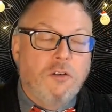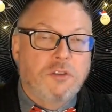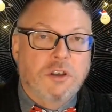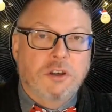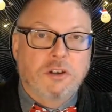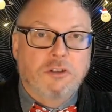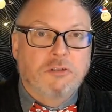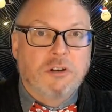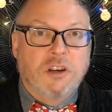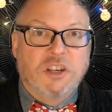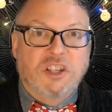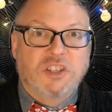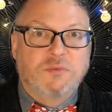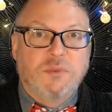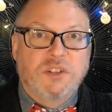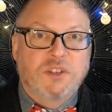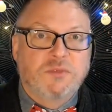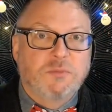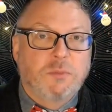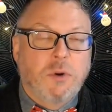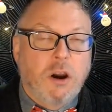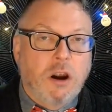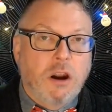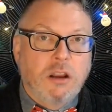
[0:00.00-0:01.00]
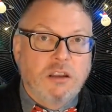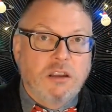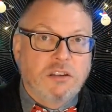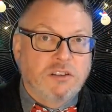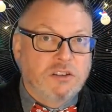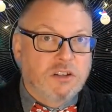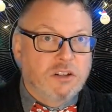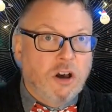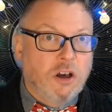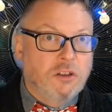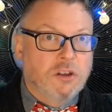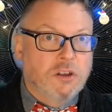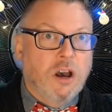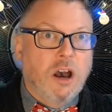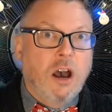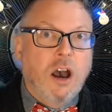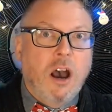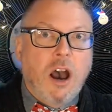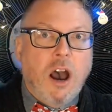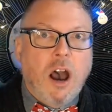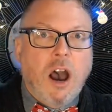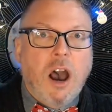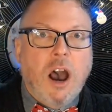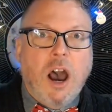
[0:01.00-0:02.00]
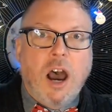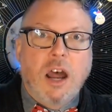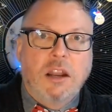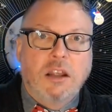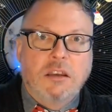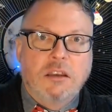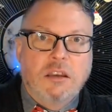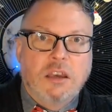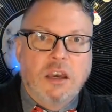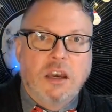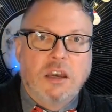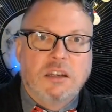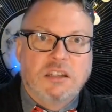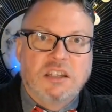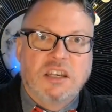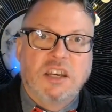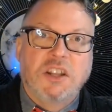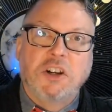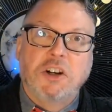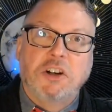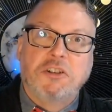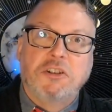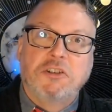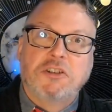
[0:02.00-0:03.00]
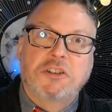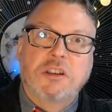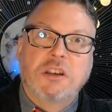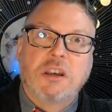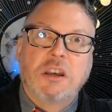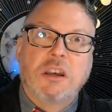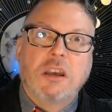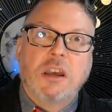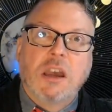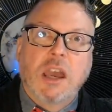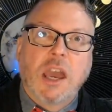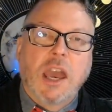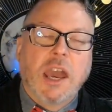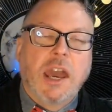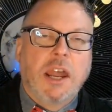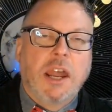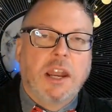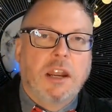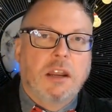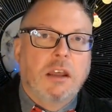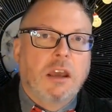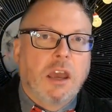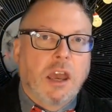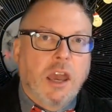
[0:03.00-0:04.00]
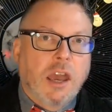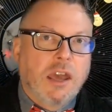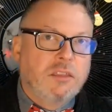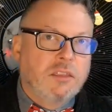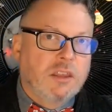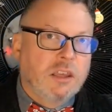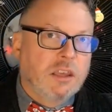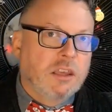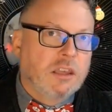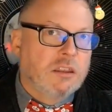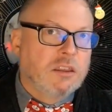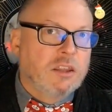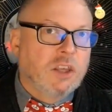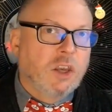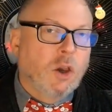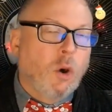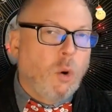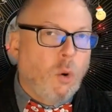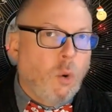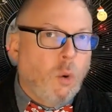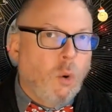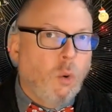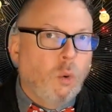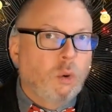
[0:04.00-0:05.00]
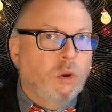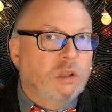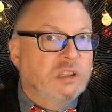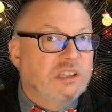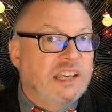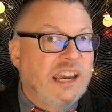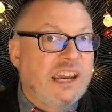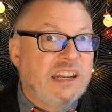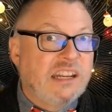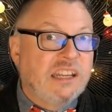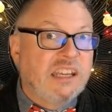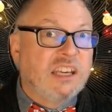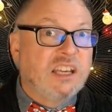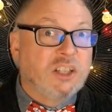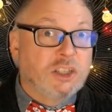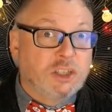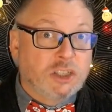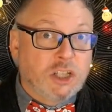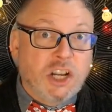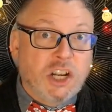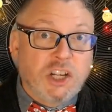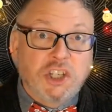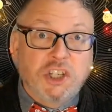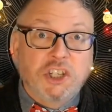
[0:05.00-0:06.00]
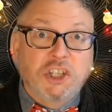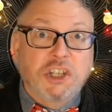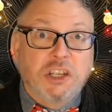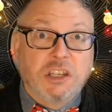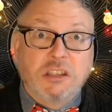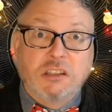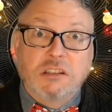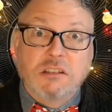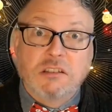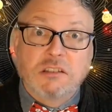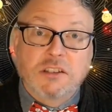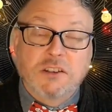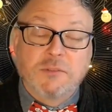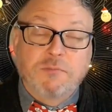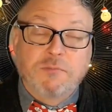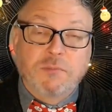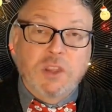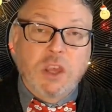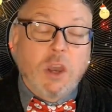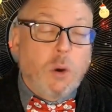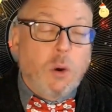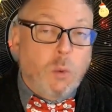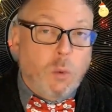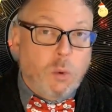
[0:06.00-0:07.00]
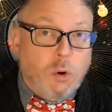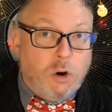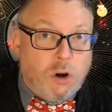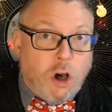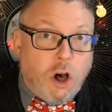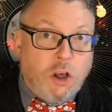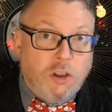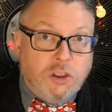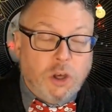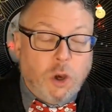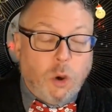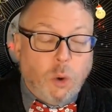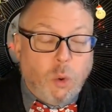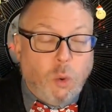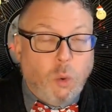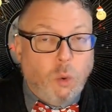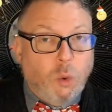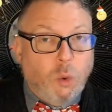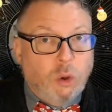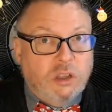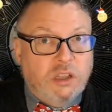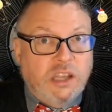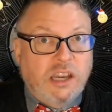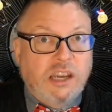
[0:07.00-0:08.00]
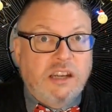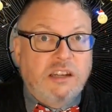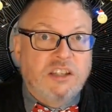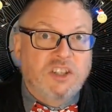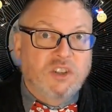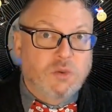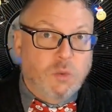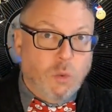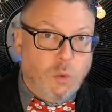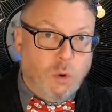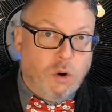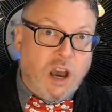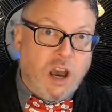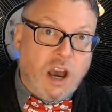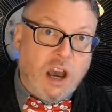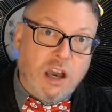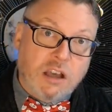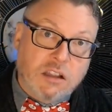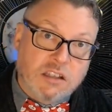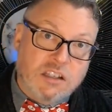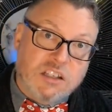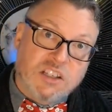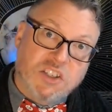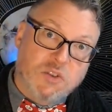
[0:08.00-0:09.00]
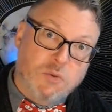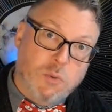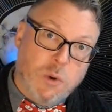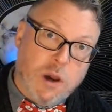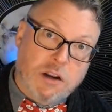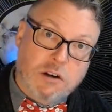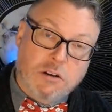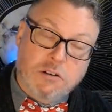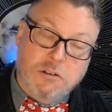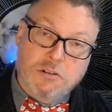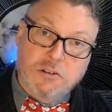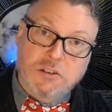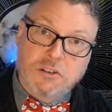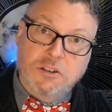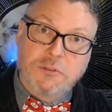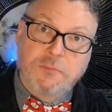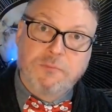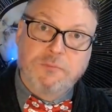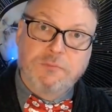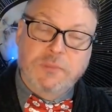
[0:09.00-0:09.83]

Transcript: the Christmas parties and all the Hanukkah dinners and the old lady luncheons where all the old ladies wore ugly sweaters.